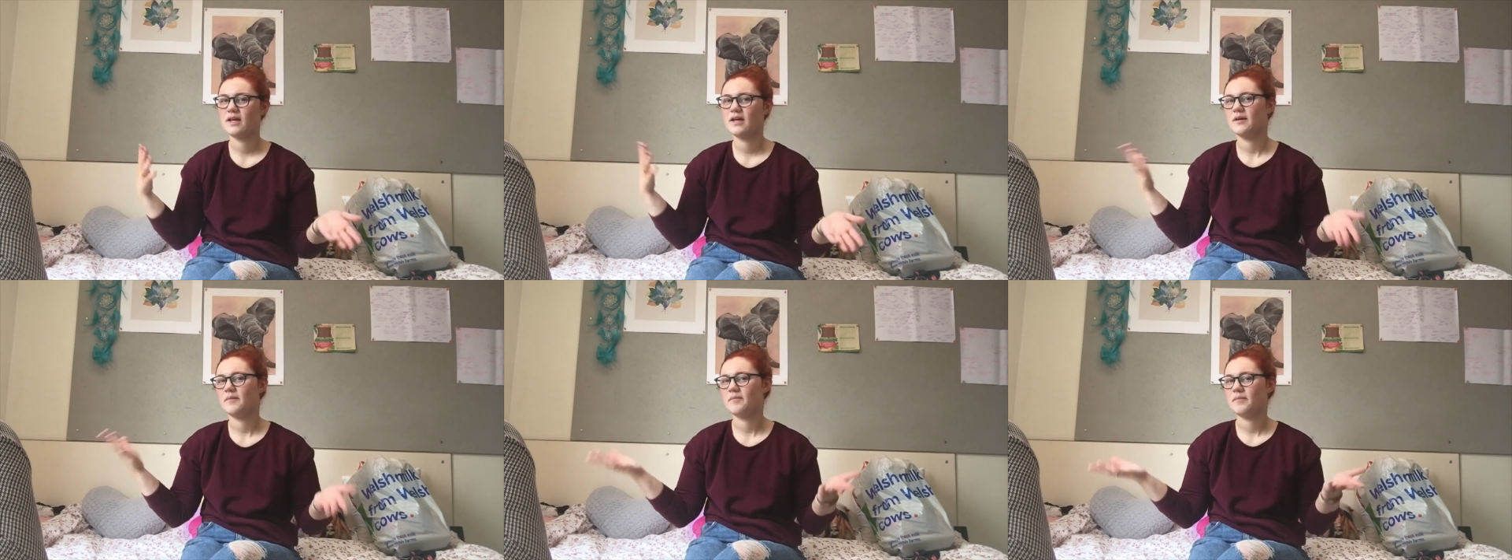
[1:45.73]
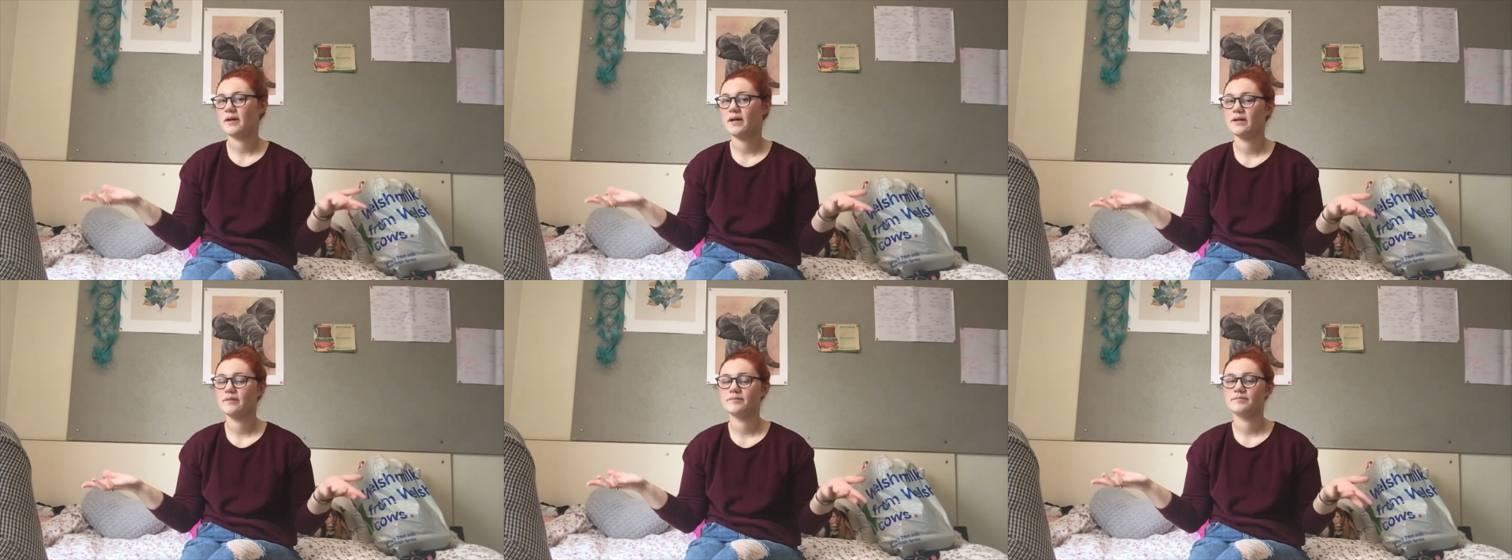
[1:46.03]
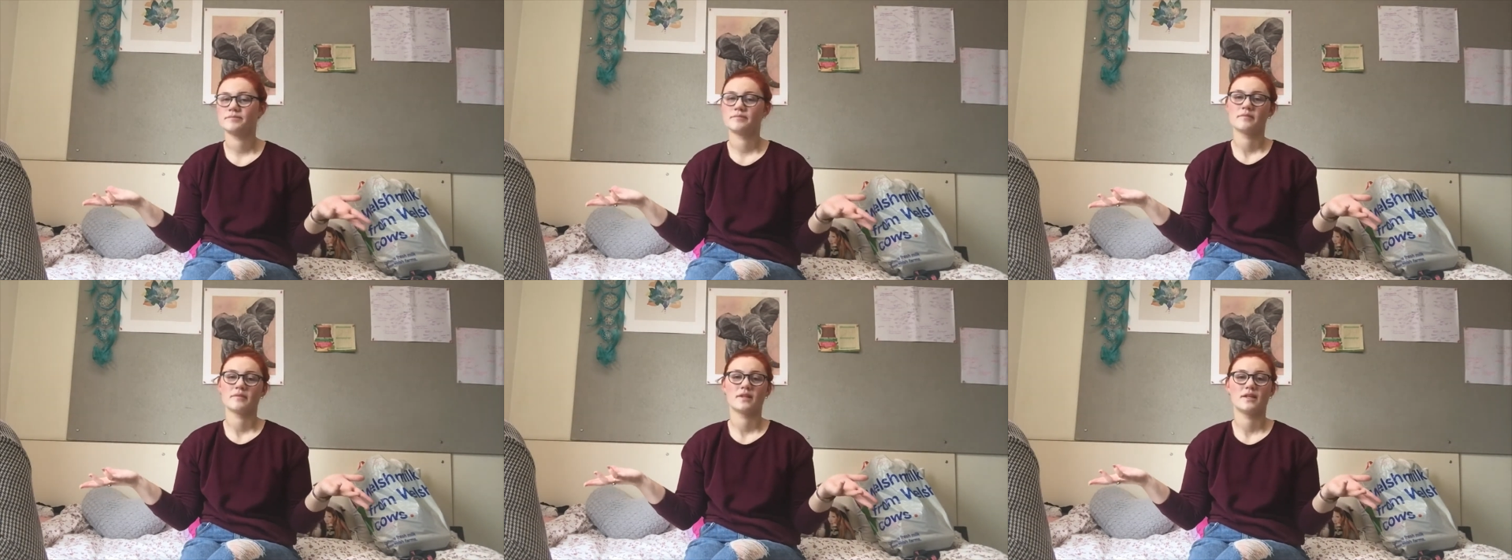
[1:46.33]
But
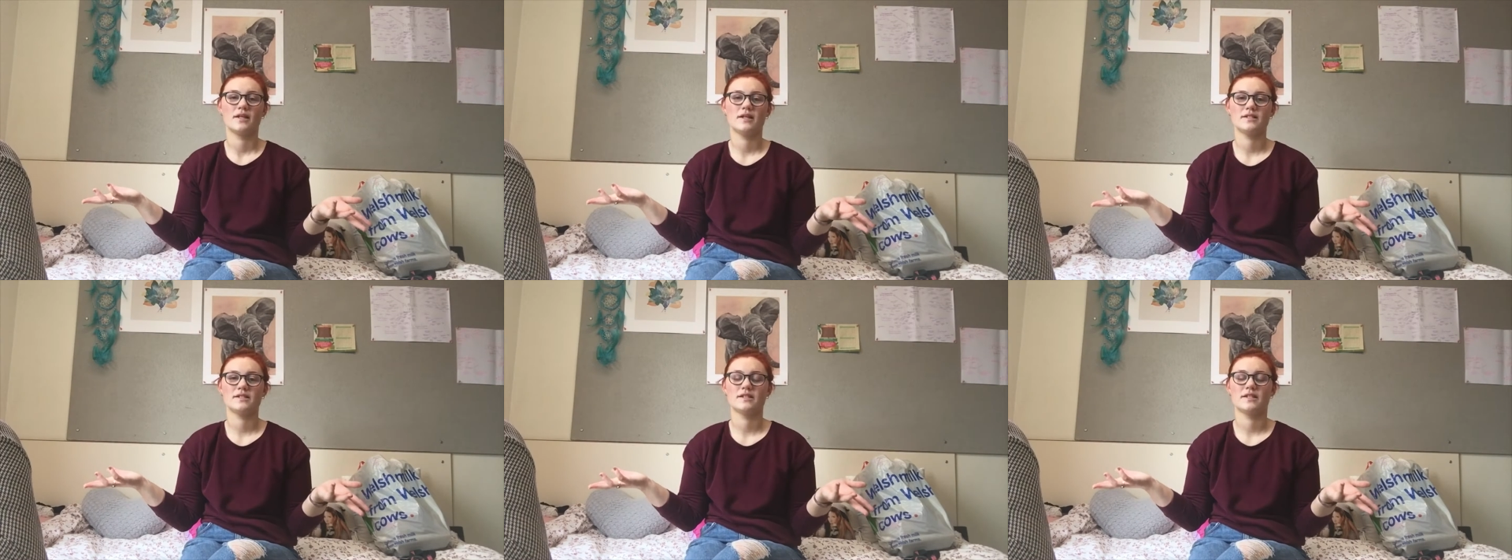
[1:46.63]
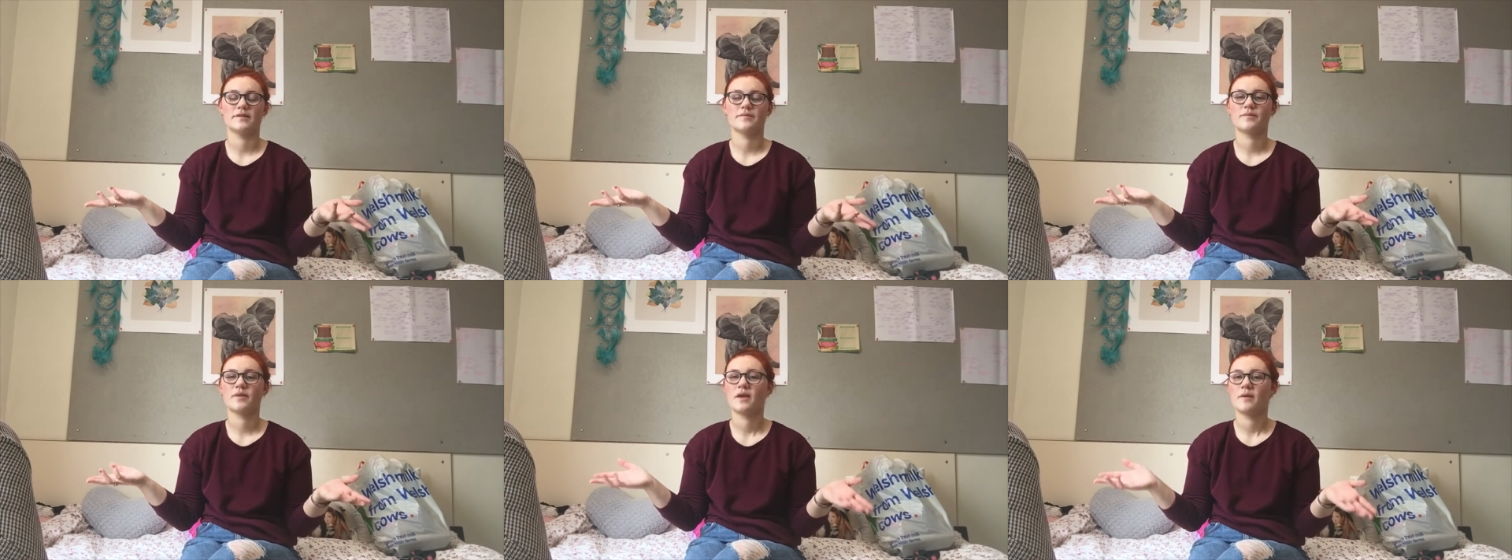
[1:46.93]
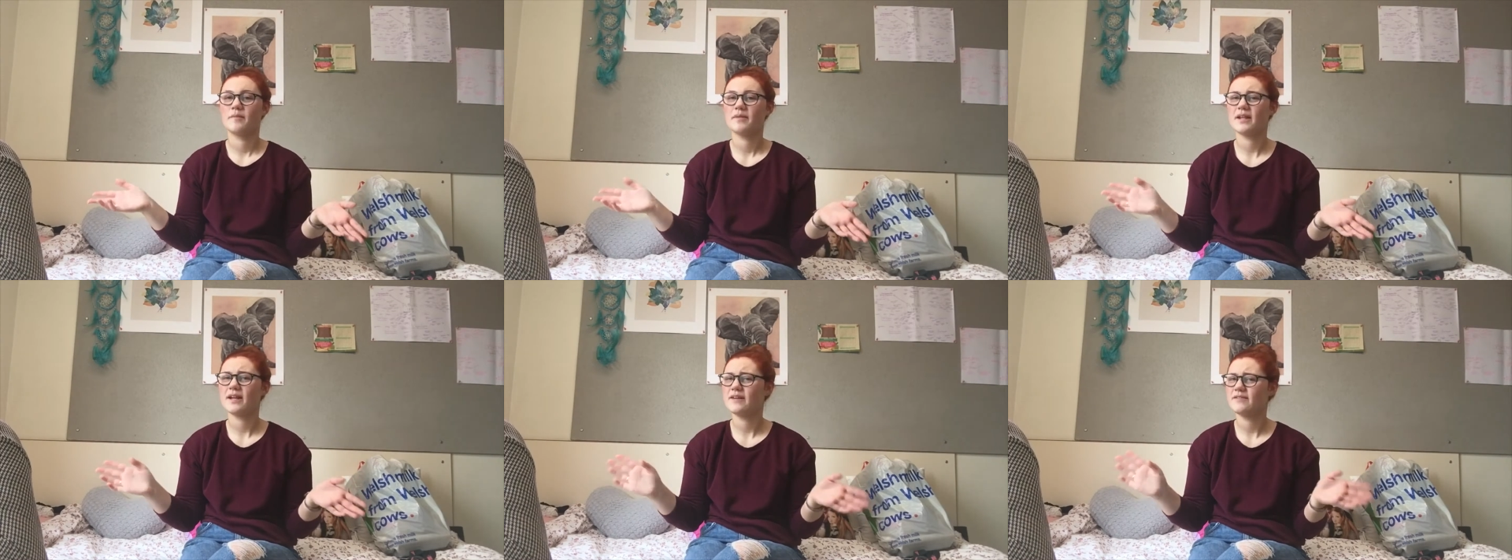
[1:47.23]
I don't know. But
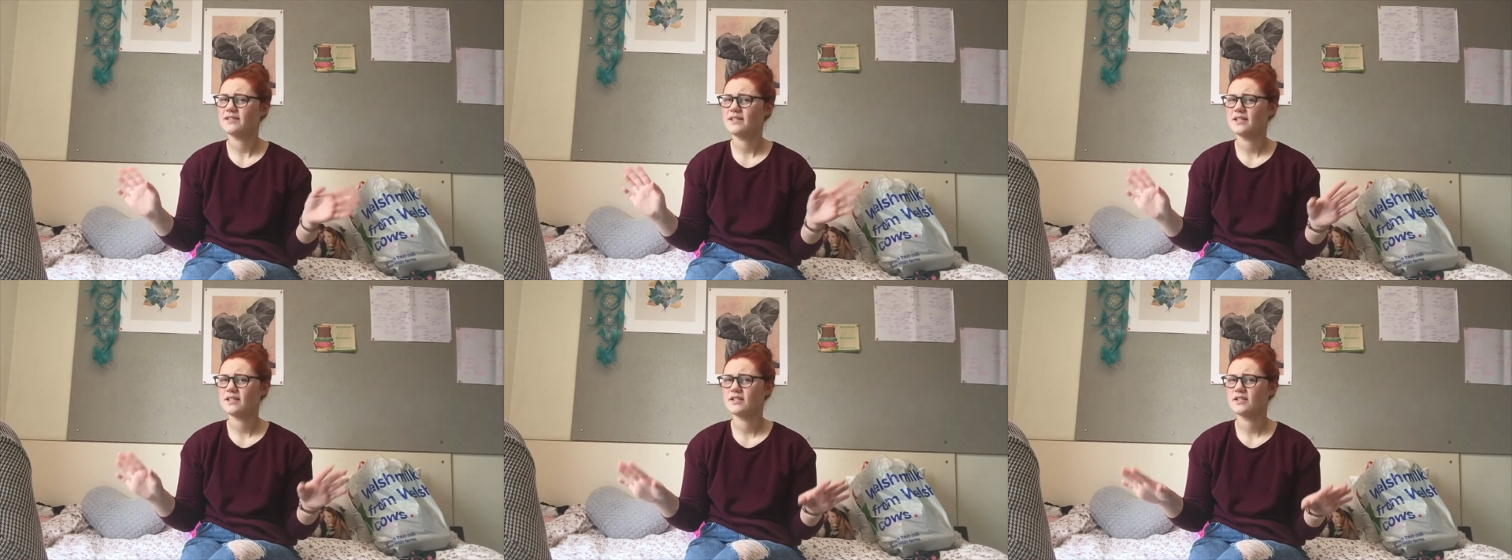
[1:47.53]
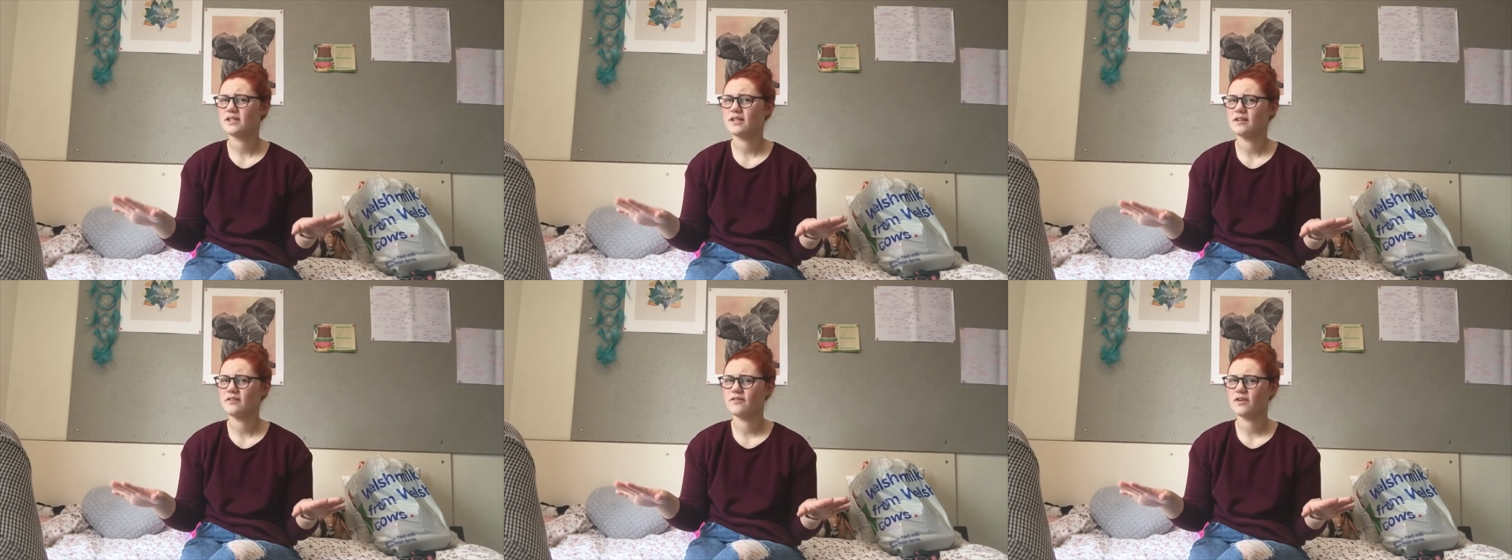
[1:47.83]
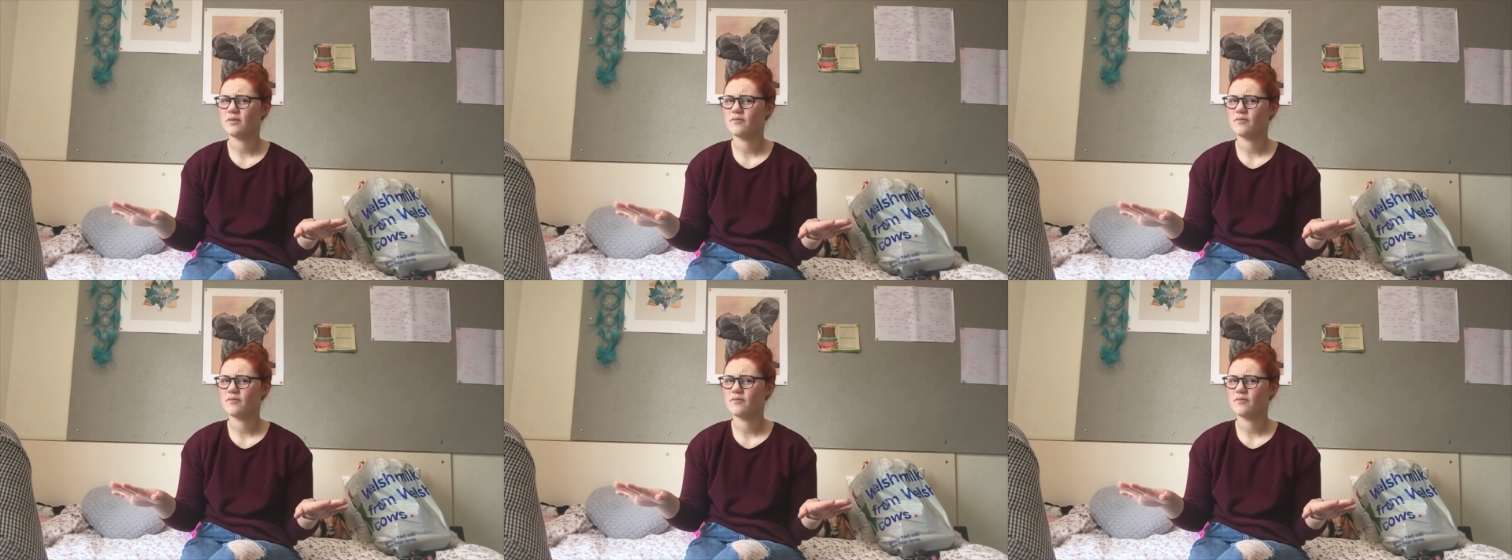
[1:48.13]
then I've seen the Sylvia